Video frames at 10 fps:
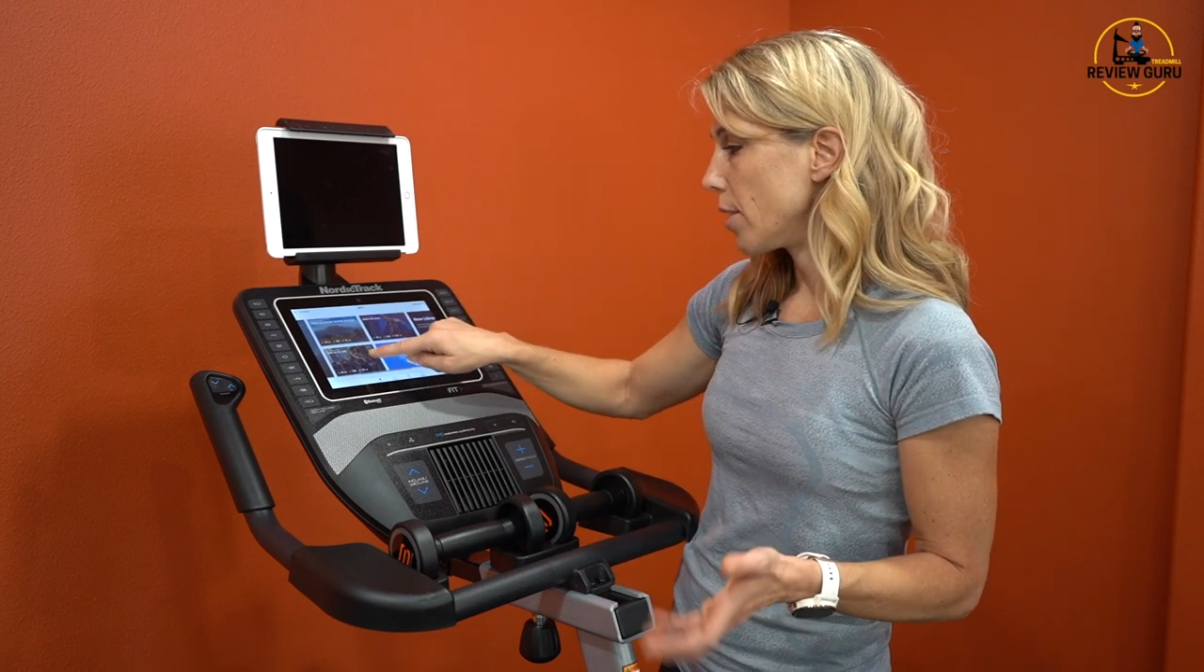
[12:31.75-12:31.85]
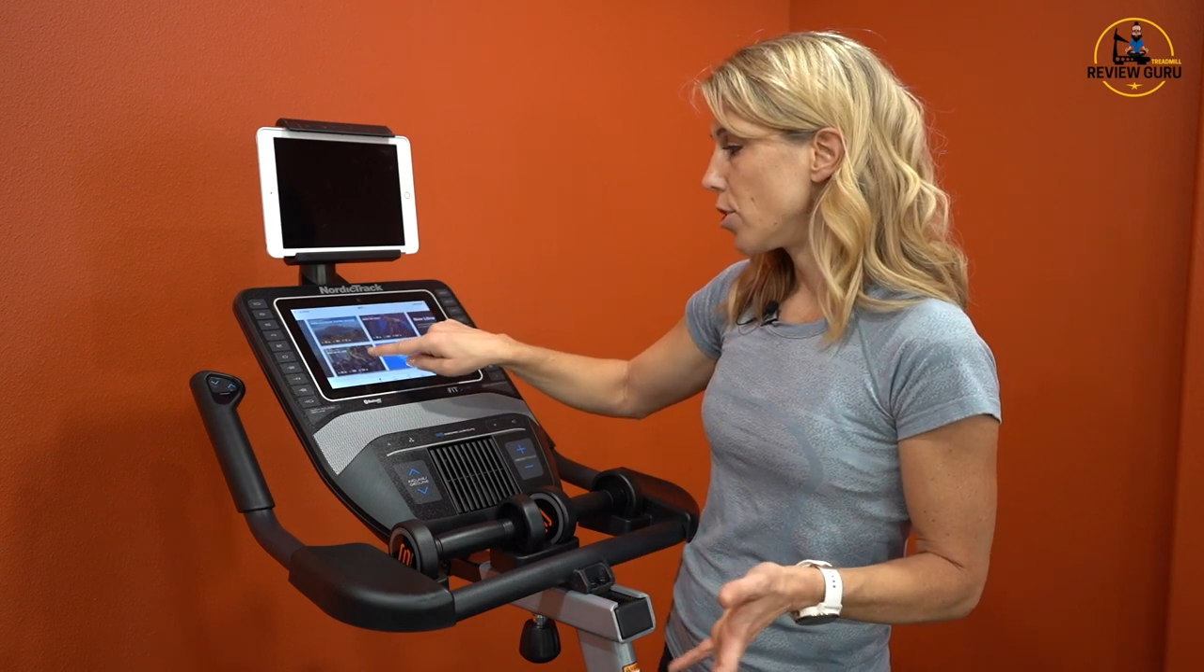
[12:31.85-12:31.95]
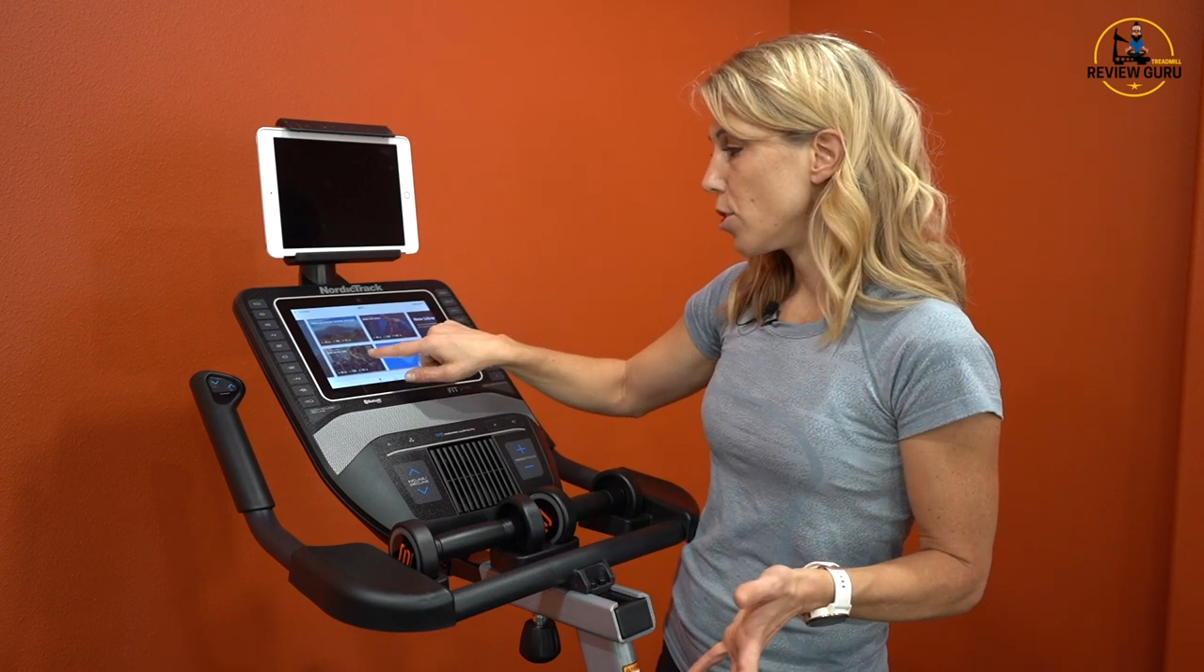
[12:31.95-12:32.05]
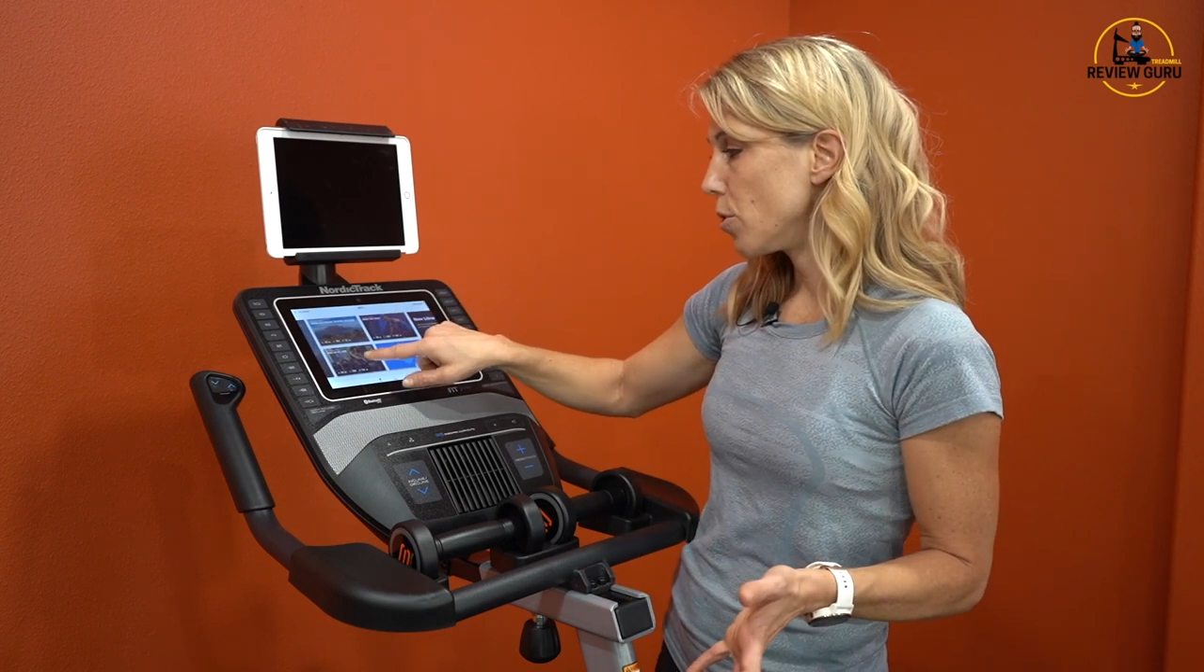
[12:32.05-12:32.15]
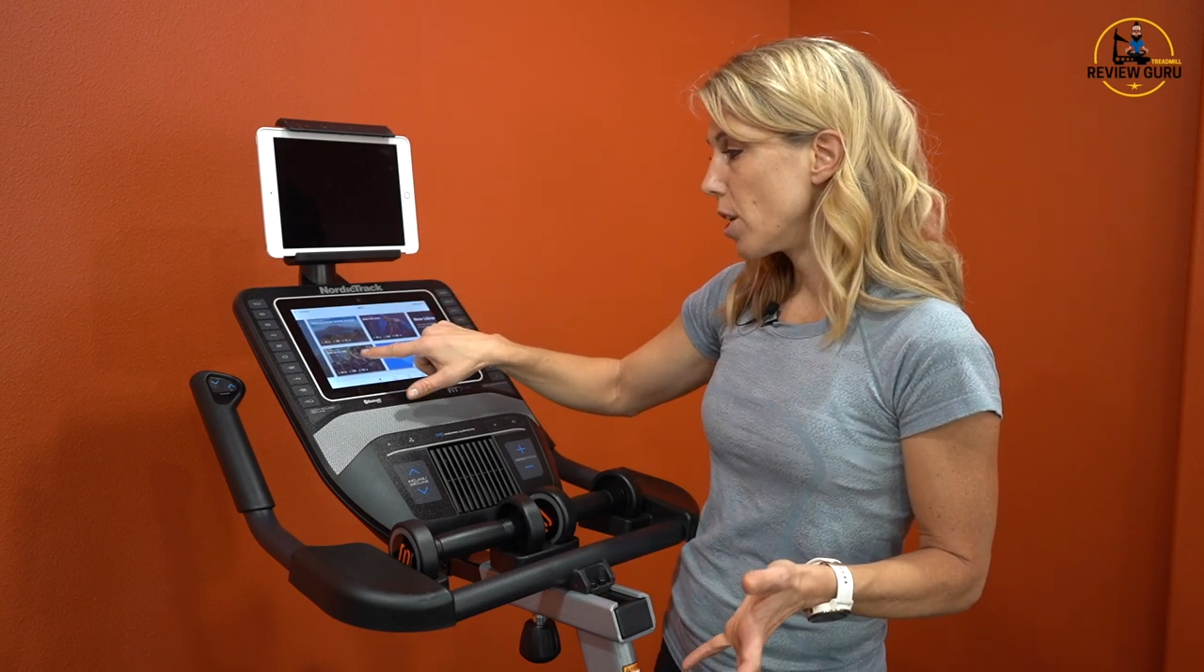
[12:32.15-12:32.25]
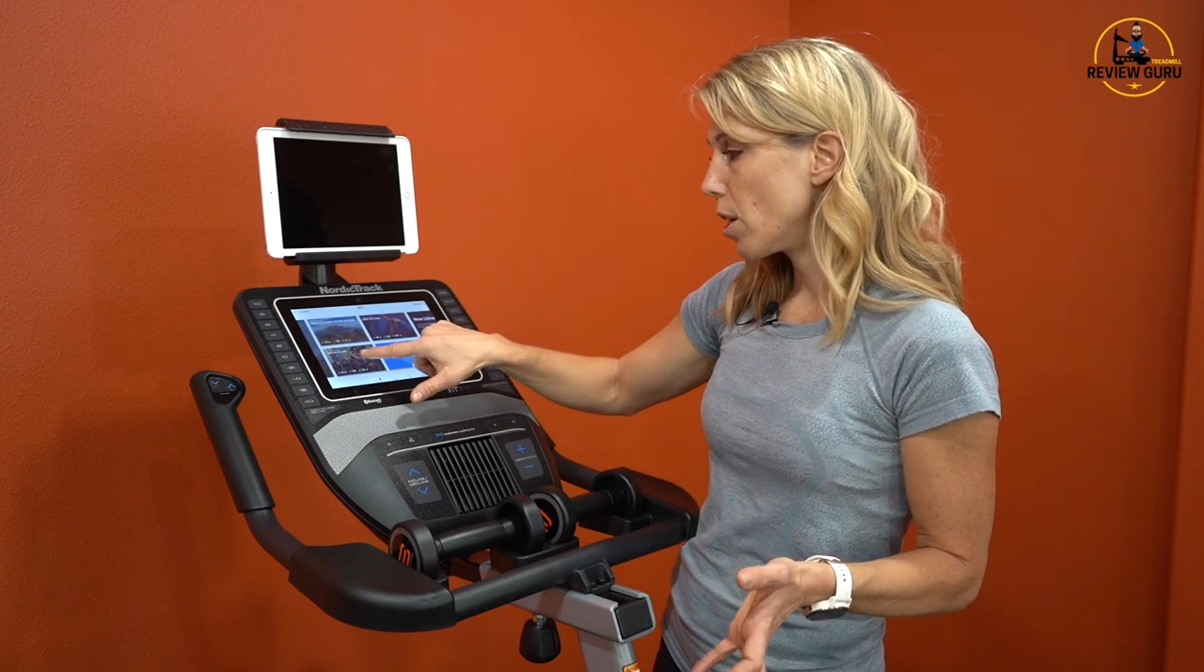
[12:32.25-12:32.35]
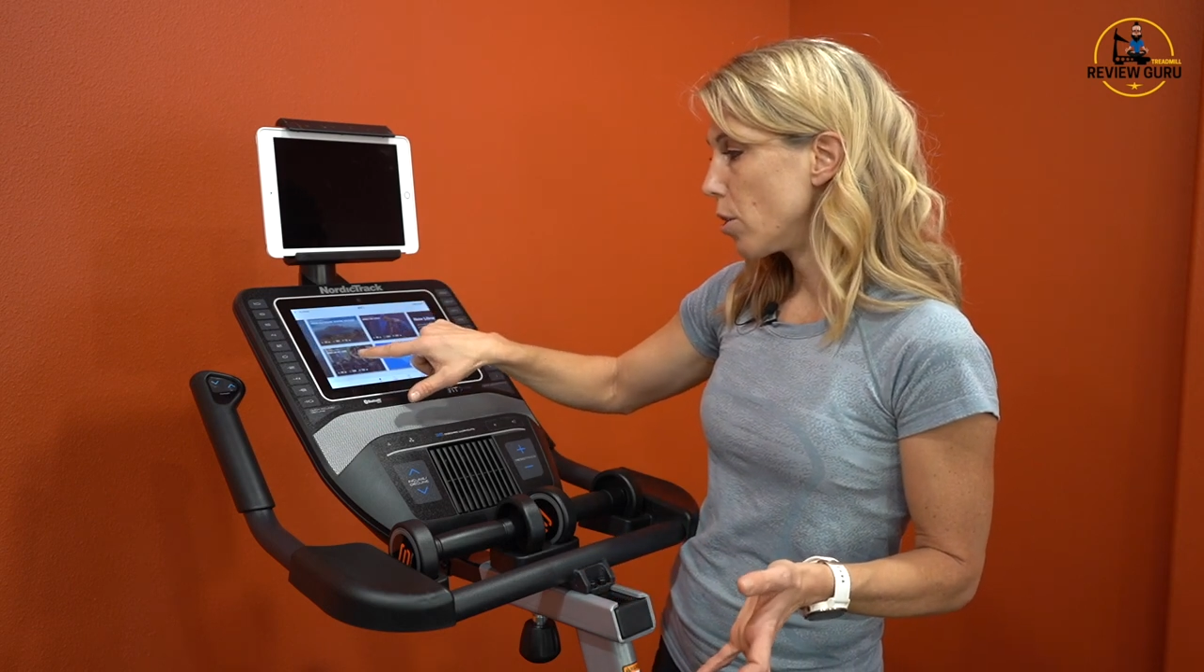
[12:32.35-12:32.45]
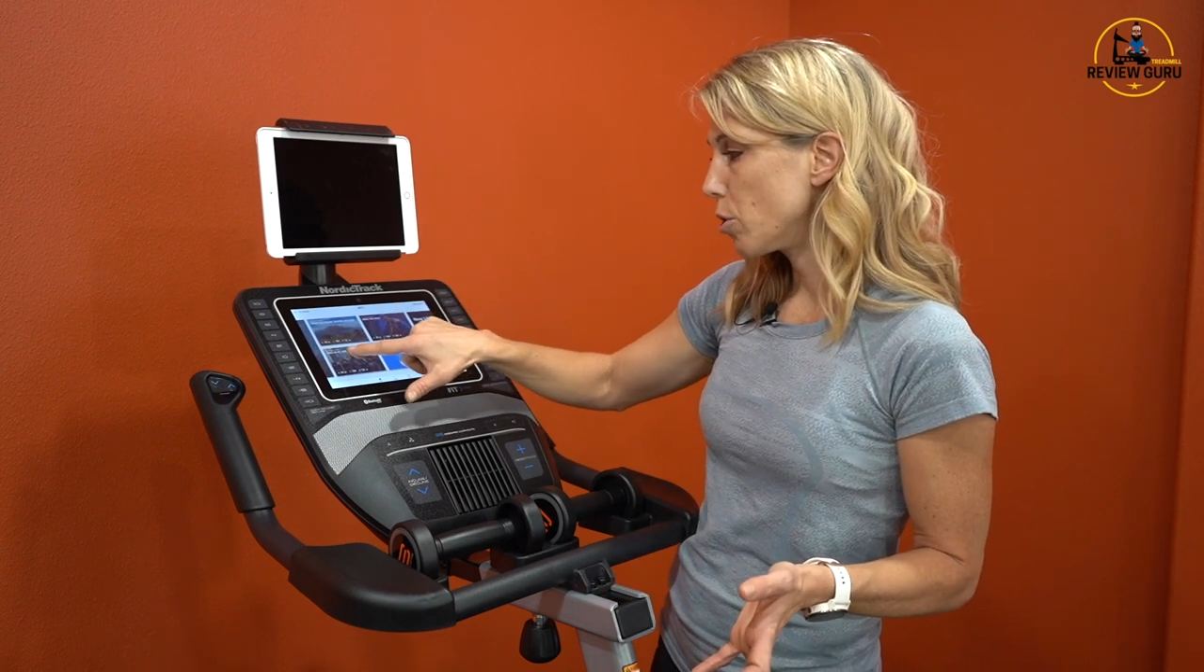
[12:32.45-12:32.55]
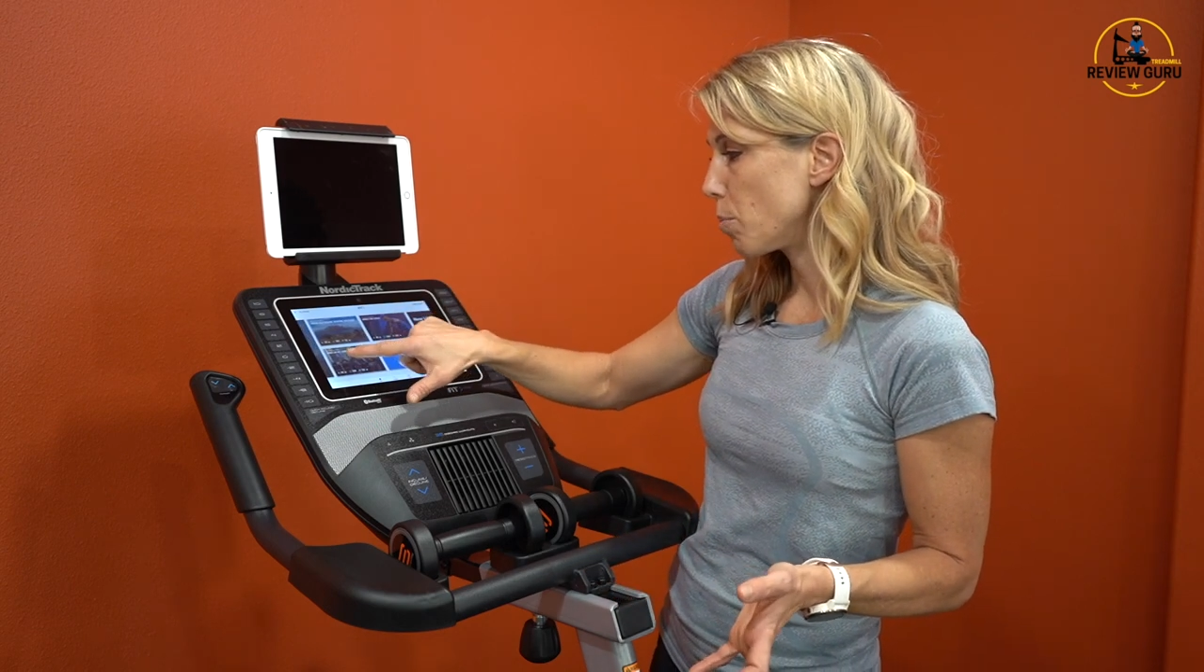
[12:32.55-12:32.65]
studio,